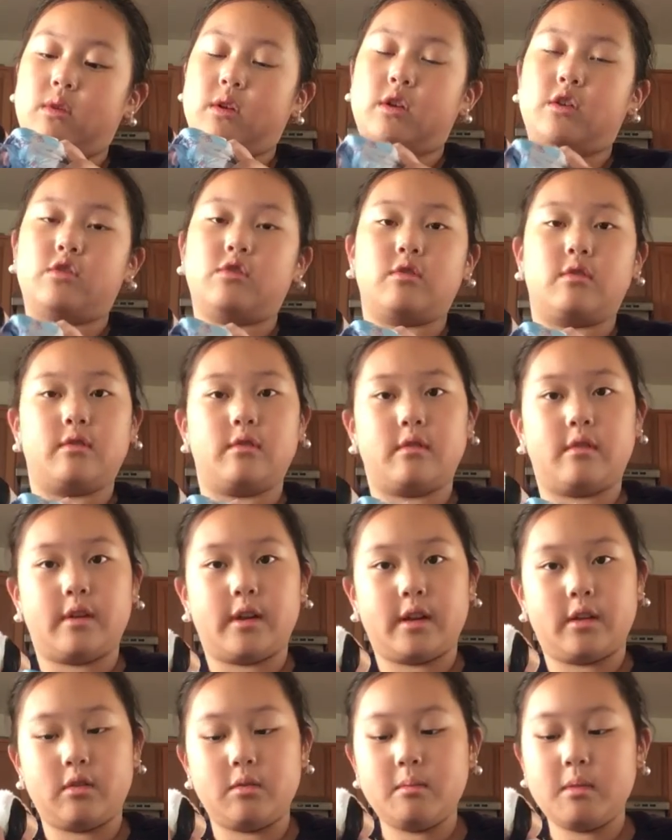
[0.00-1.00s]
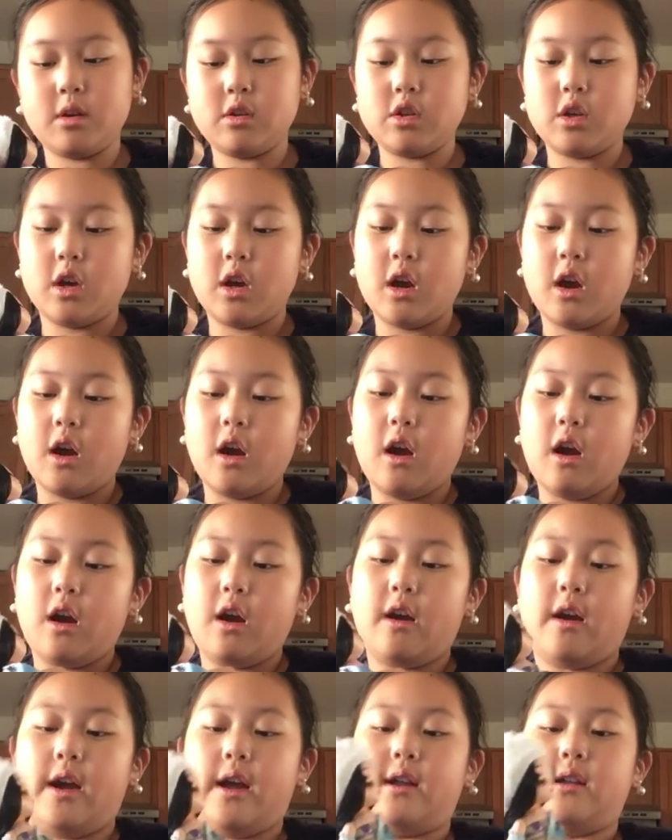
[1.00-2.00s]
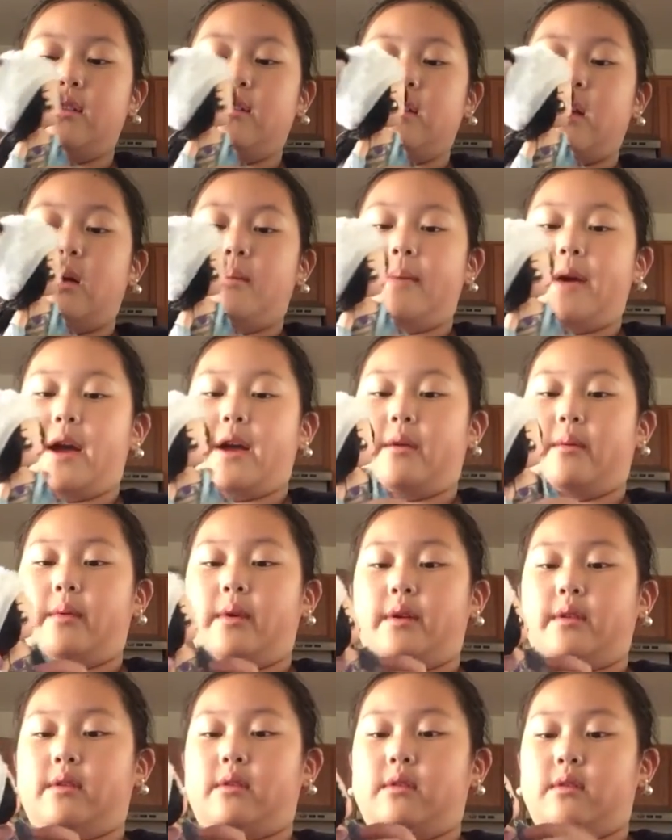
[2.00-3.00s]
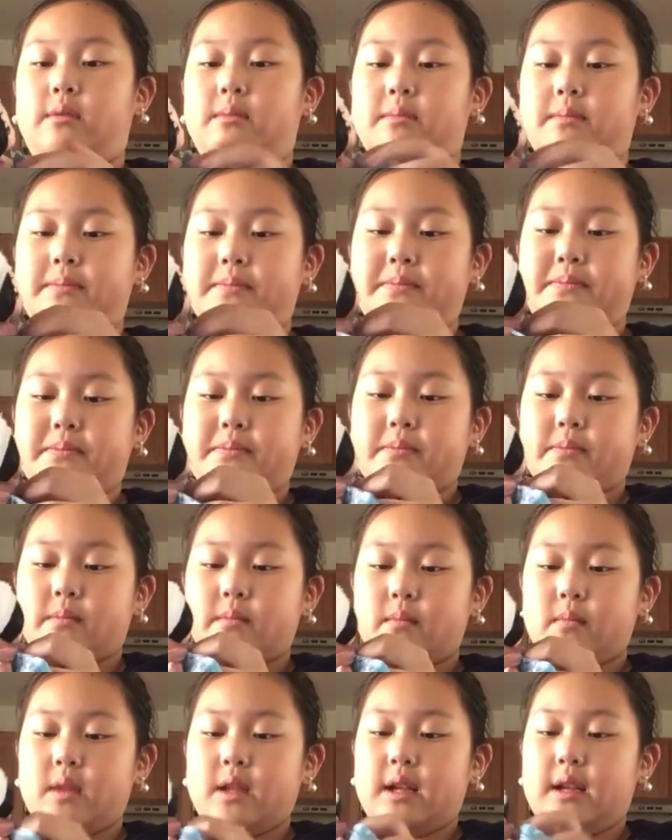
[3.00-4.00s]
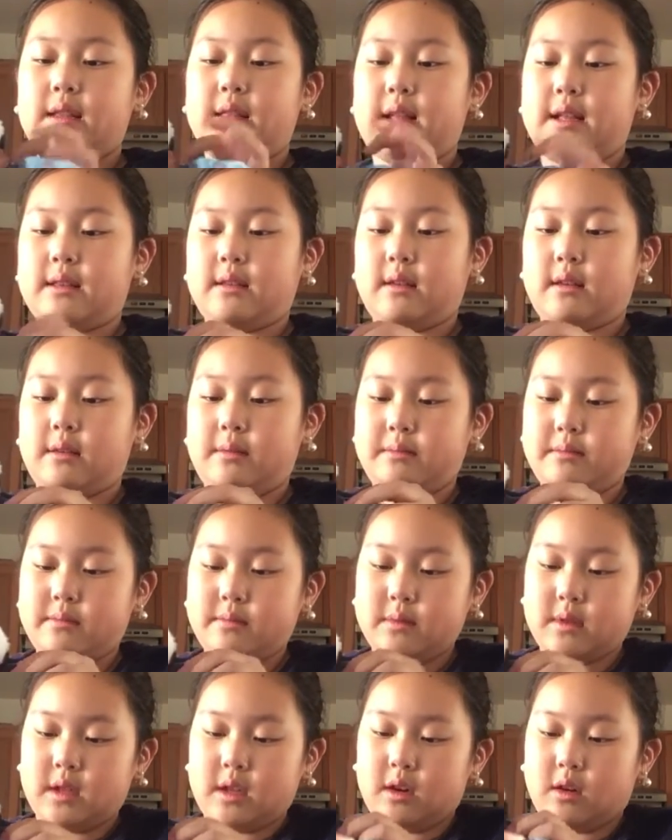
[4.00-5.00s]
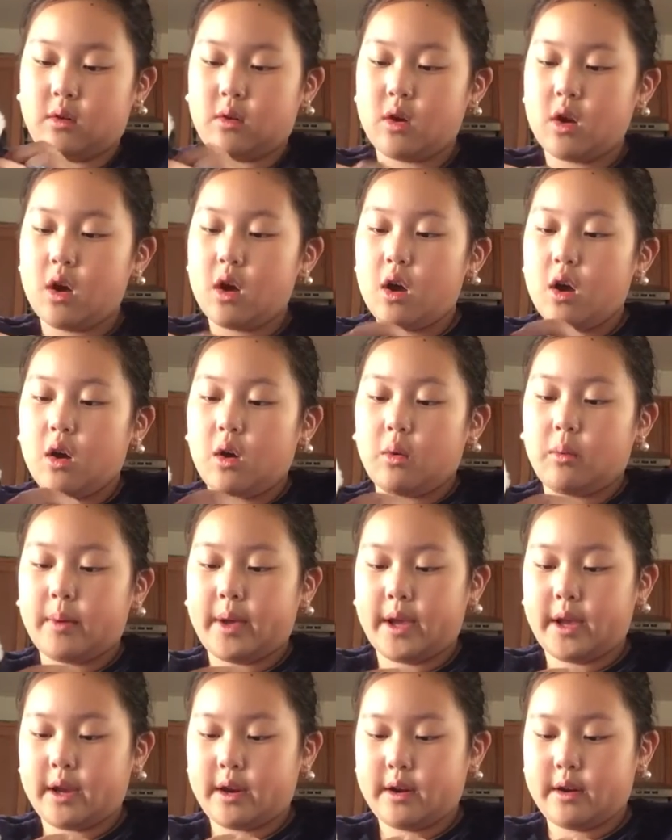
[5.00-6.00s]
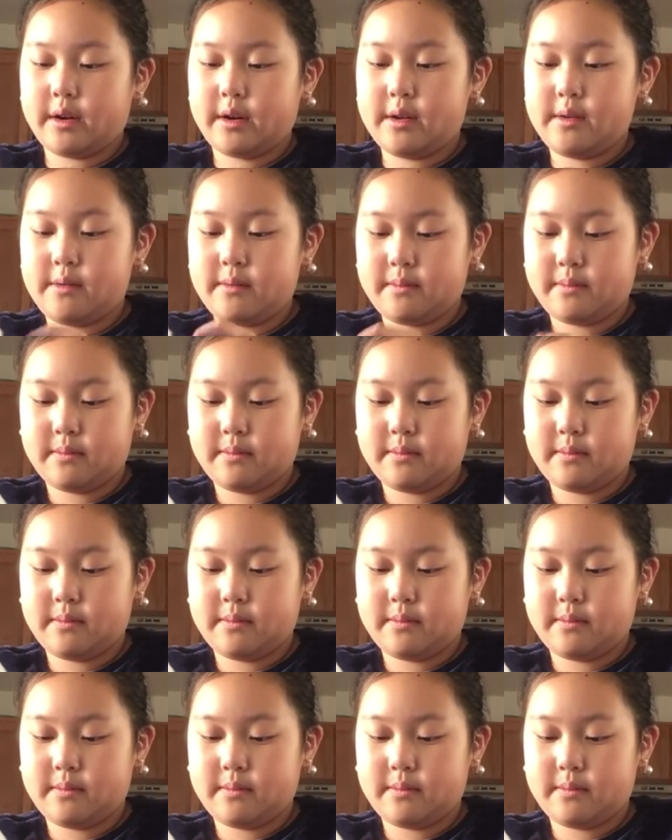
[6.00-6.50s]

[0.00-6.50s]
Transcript: want to turn her head too much. Her head is now backwards. That's a little weird.